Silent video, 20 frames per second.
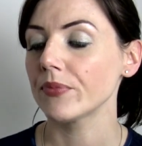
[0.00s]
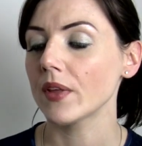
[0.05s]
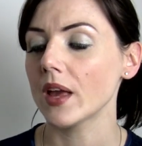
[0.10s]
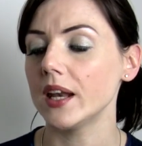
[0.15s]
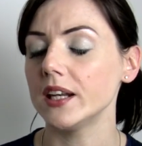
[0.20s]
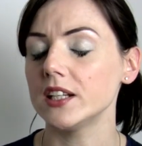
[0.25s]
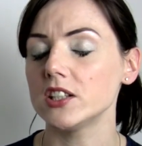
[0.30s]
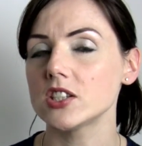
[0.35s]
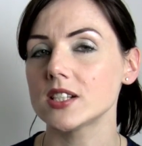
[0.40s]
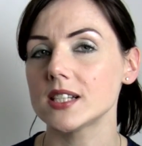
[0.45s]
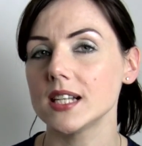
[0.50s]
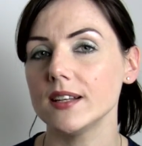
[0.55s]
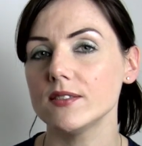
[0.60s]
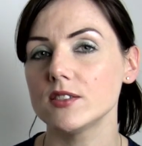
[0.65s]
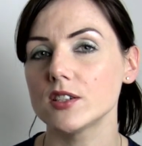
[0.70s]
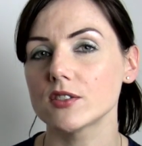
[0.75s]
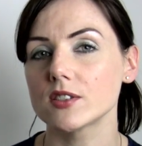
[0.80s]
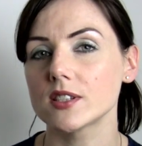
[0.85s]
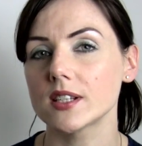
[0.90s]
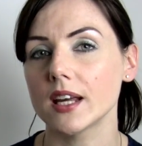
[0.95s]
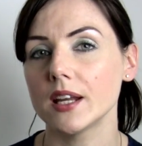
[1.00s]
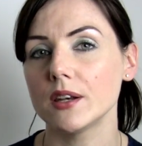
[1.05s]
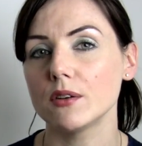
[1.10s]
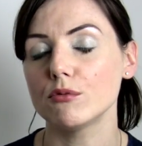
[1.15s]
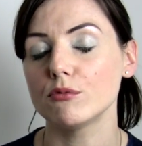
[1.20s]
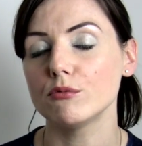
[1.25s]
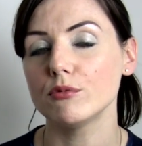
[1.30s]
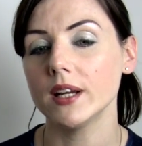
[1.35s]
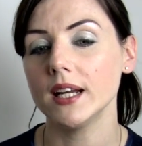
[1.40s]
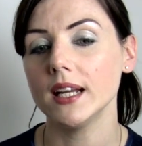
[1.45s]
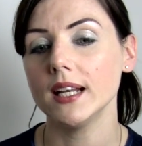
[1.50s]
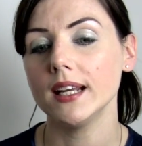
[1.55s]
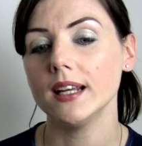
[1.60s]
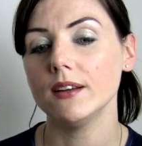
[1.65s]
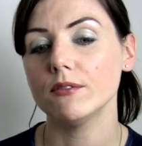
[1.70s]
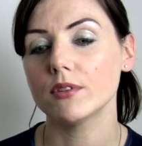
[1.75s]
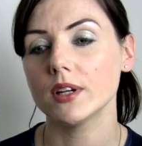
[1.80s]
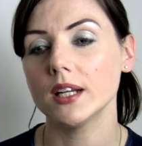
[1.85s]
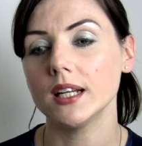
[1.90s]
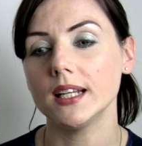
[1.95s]
And it just leaves your skin
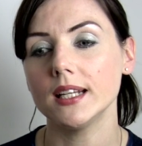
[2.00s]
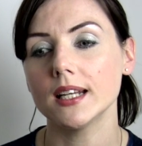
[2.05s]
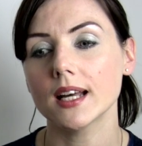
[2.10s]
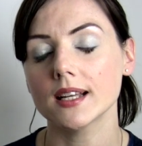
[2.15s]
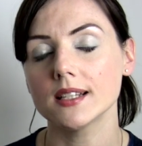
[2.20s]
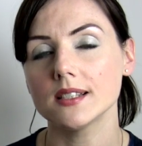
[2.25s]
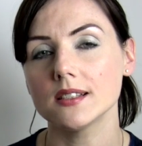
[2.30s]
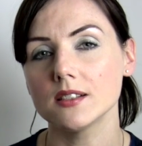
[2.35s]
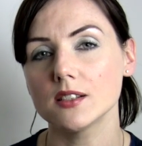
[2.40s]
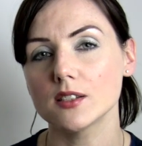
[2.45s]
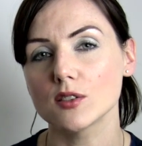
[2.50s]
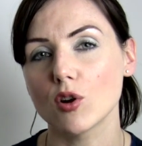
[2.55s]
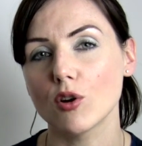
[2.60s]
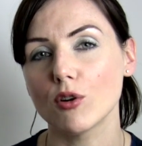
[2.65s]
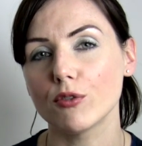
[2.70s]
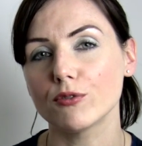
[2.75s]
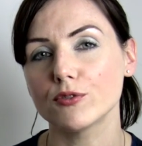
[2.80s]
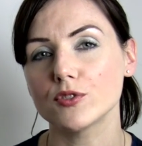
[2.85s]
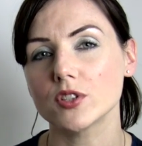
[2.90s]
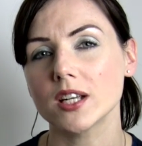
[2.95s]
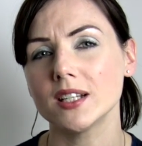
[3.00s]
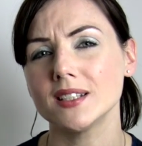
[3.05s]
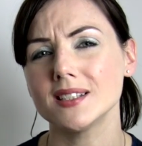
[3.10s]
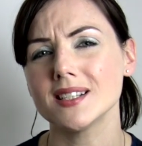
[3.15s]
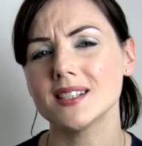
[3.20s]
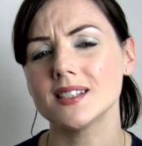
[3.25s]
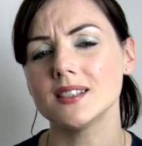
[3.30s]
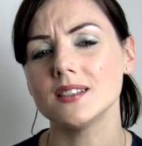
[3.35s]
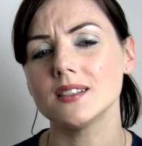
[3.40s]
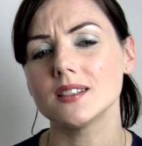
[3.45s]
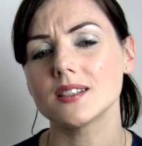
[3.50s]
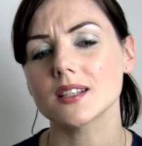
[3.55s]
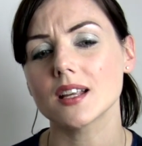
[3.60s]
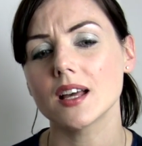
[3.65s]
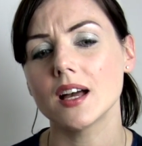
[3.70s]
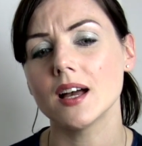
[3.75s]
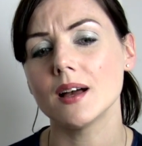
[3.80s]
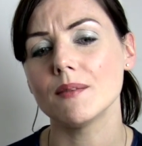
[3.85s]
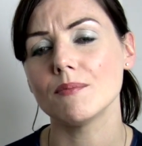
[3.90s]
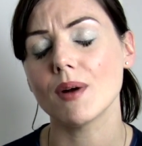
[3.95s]
really nice and soft and isn't
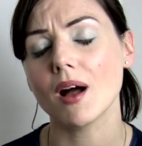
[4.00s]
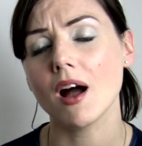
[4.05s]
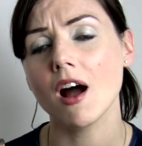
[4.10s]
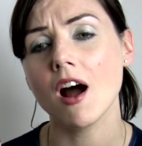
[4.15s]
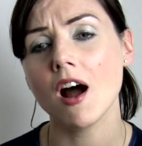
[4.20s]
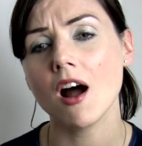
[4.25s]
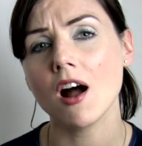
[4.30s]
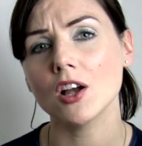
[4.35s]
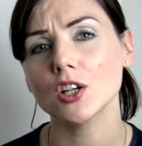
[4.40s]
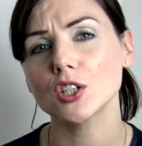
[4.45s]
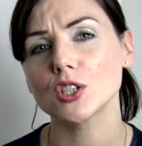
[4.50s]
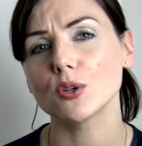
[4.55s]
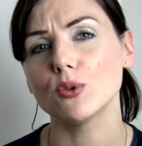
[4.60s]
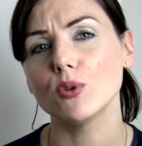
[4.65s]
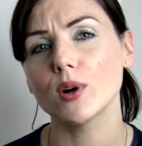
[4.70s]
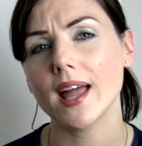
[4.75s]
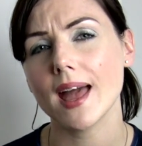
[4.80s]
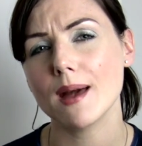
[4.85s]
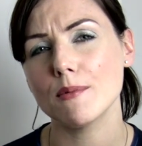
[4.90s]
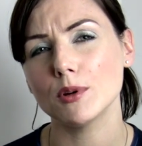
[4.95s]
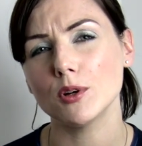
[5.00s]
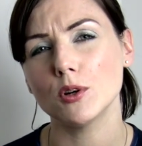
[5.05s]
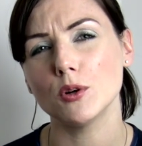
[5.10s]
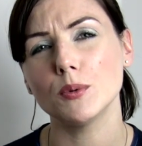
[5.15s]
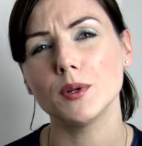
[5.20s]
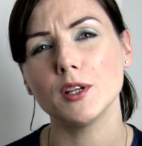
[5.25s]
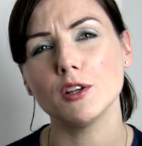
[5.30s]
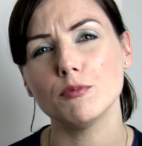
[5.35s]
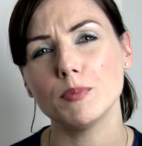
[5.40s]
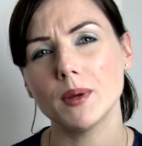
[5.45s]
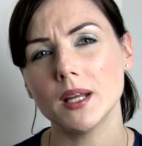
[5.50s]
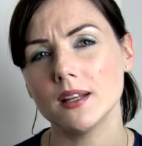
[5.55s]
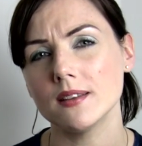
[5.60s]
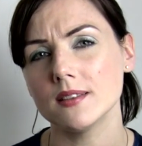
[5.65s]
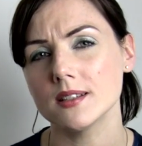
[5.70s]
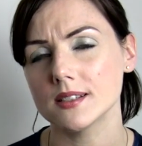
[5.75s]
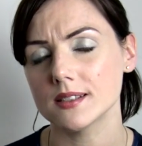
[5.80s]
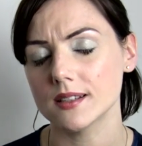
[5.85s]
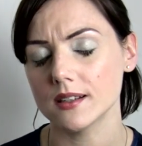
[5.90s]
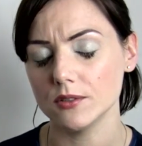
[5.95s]
harsh or chemical when you've been in
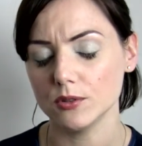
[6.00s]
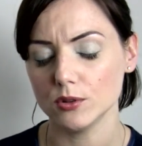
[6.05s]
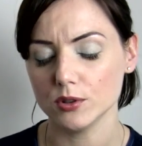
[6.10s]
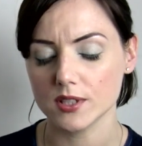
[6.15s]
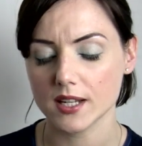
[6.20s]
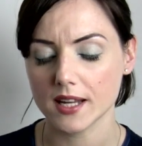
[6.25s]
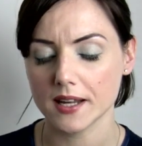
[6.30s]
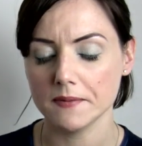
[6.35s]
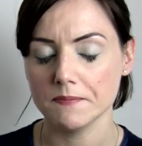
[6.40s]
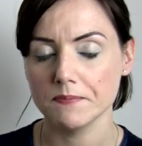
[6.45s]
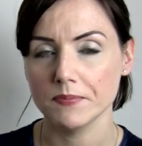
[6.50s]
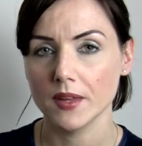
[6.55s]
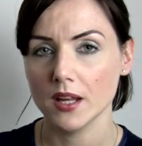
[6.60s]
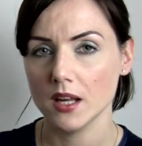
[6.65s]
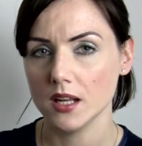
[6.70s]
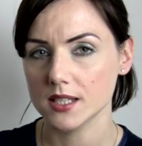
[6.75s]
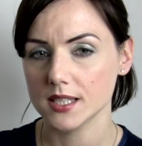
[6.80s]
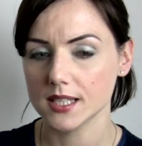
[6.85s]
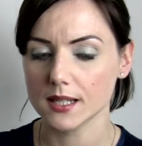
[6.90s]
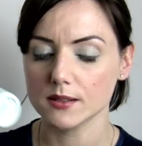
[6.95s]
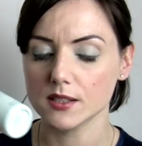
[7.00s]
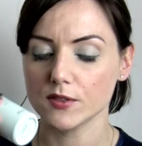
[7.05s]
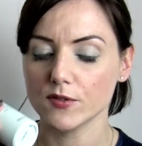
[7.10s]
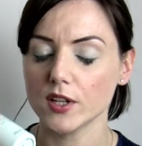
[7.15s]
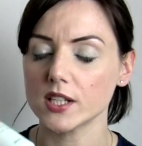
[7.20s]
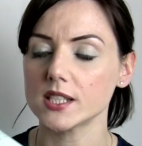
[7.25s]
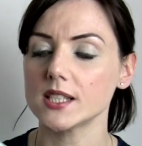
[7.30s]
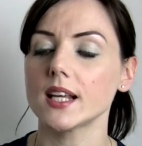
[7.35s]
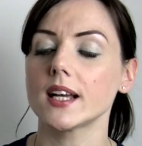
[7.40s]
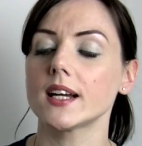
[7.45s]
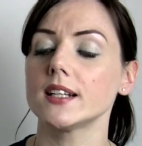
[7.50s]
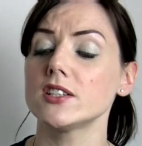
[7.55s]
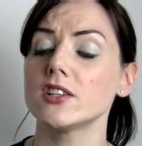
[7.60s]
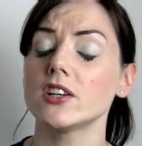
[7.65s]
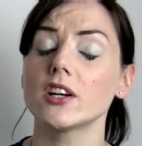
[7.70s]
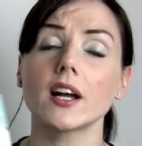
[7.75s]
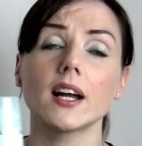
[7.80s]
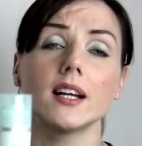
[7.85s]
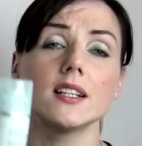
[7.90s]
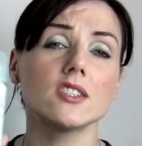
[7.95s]
the sun all day. So that was the first thing I
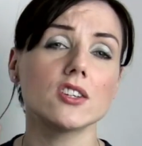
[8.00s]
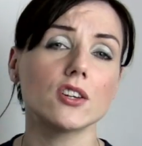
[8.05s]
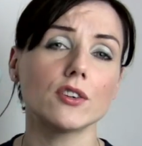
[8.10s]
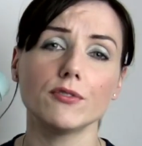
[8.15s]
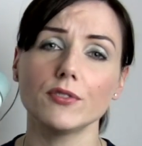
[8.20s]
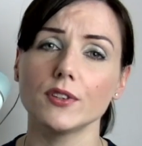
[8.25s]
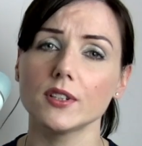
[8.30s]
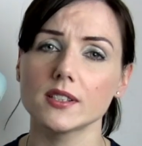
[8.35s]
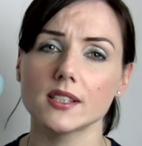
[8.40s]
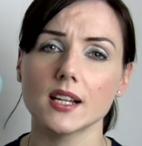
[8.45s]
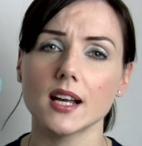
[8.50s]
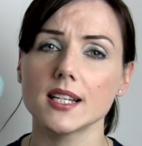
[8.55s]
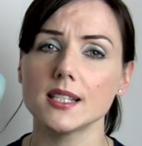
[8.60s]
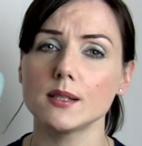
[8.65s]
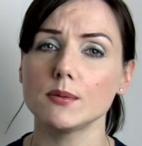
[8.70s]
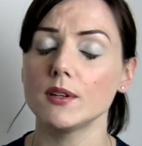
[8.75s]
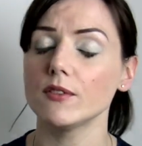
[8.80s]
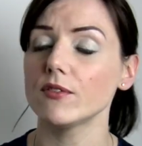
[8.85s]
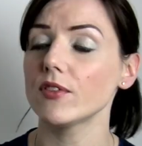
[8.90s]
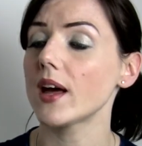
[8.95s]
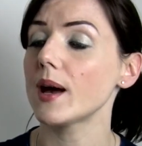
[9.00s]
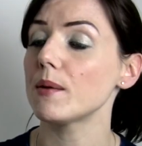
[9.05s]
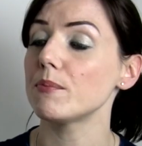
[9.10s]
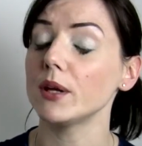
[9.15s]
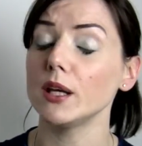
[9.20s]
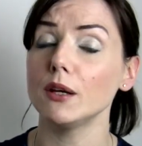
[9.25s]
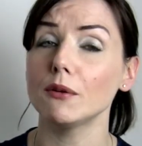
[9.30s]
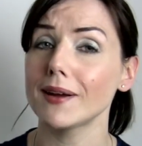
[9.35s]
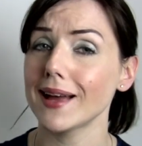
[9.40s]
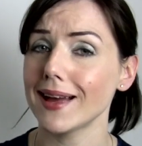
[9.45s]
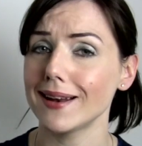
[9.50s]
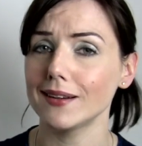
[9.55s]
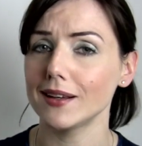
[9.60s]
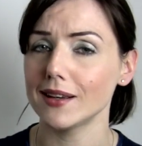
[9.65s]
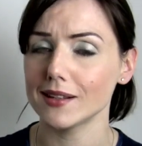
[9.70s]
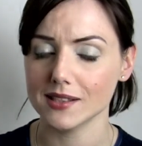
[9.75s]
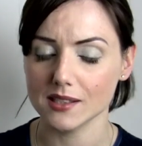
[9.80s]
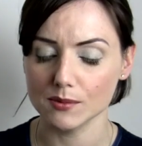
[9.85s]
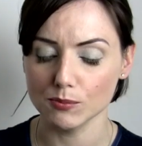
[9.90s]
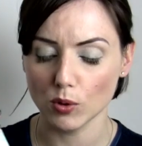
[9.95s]
took. I took a full size one of that, but you can
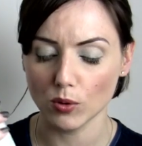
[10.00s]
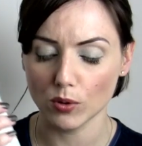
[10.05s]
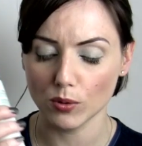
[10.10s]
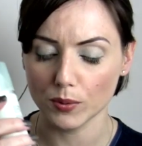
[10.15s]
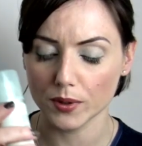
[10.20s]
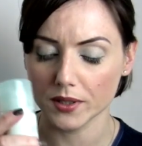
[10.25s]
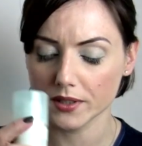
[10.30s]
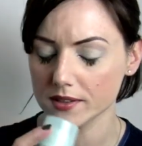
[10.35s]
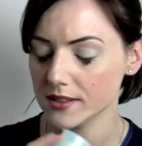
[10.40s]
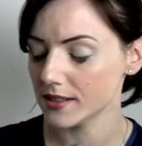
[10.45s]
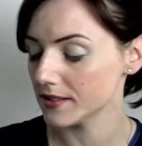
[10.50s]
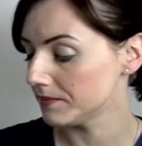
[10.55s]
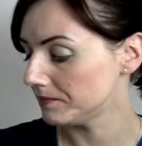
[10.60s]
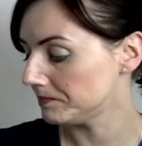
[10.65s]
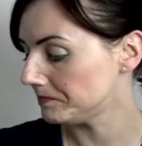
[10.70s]
get smaller ones.